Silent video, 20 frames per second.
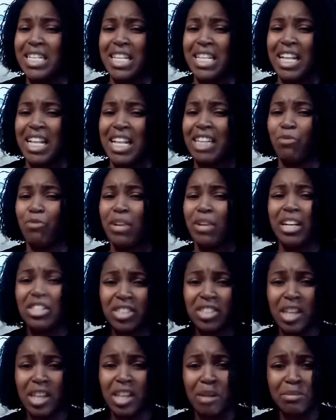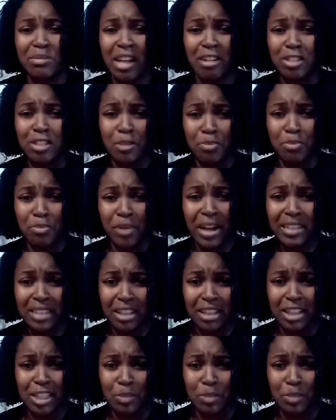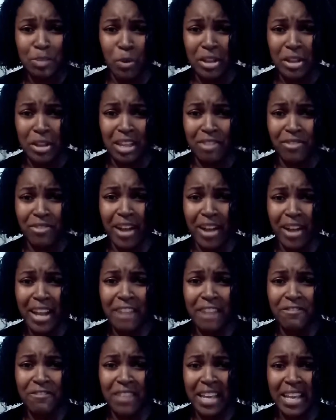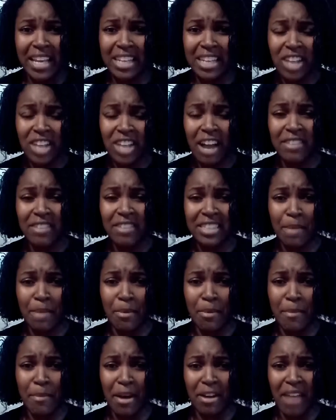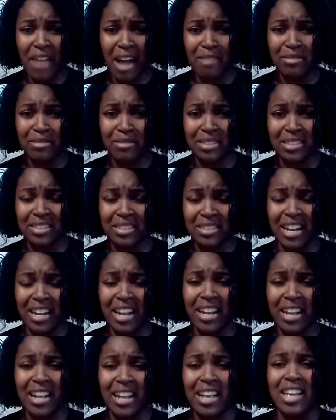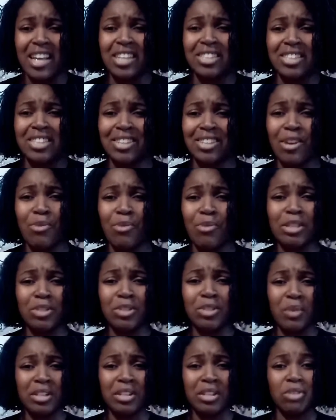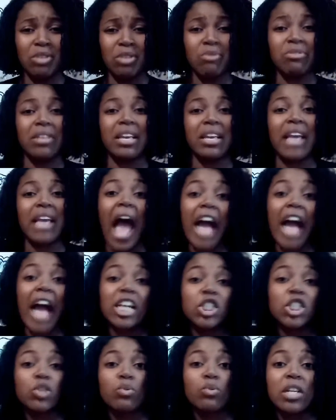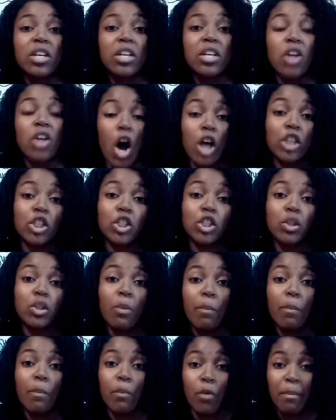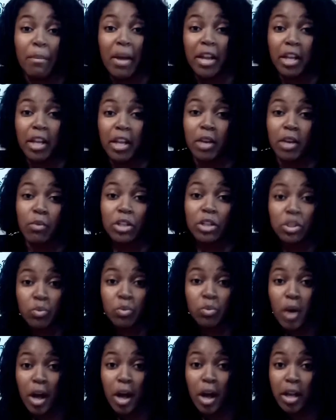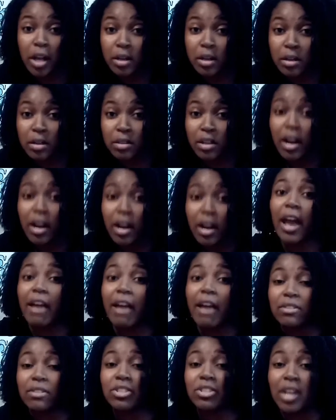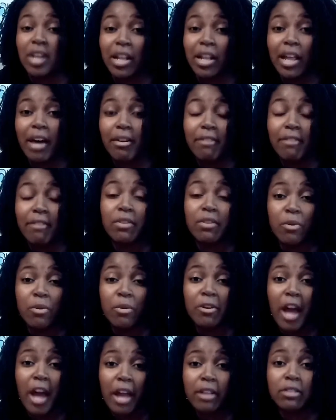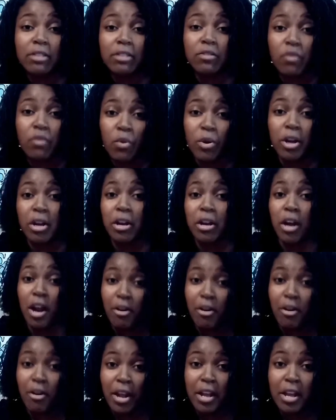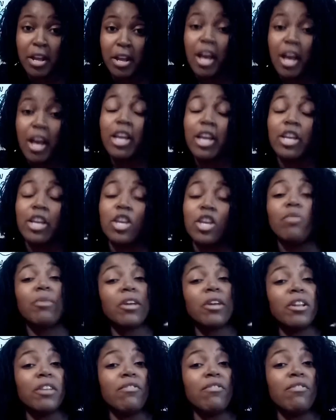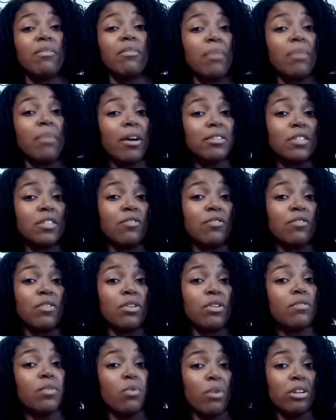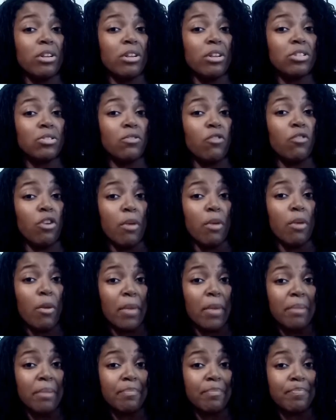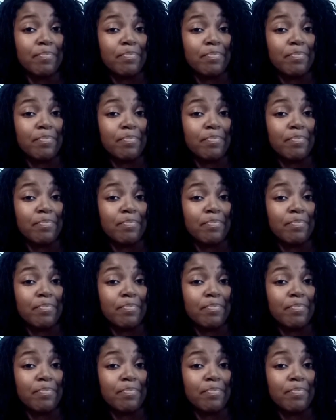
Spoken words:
it really just comes down to price at this point then, right? If they each have the same amount of ounces in it. So which one do you think actually costs more money? Which one did I have to shell out a few more dollars for? All right. You could even pause this video if you want to for a moment